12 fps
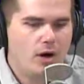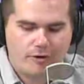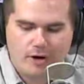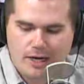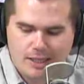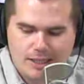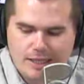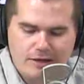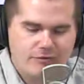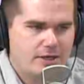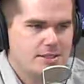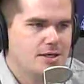water on a
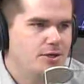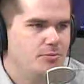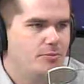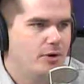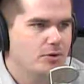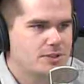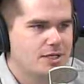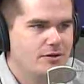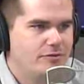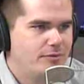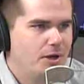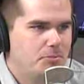leaf. I saw you
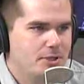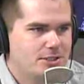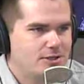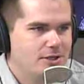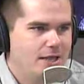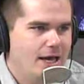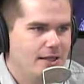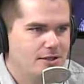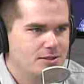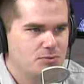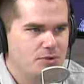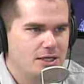posted a picture of
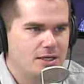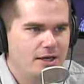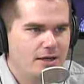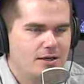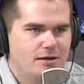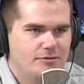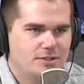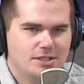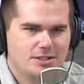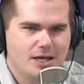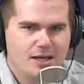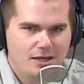that this week, Nick, of
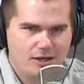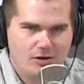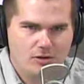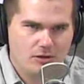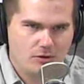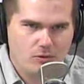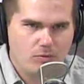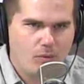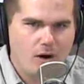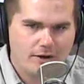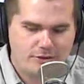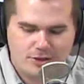just, a little
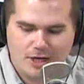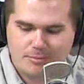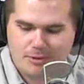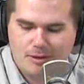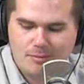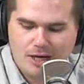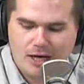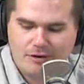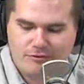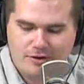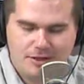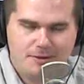water drop coming
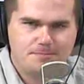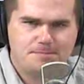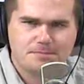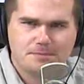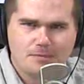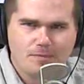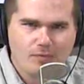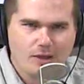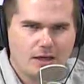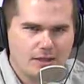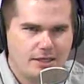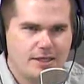off a
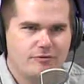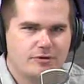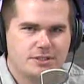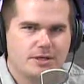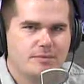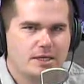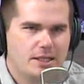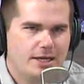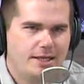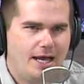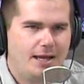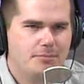leaf or something
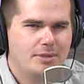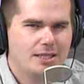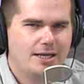like that.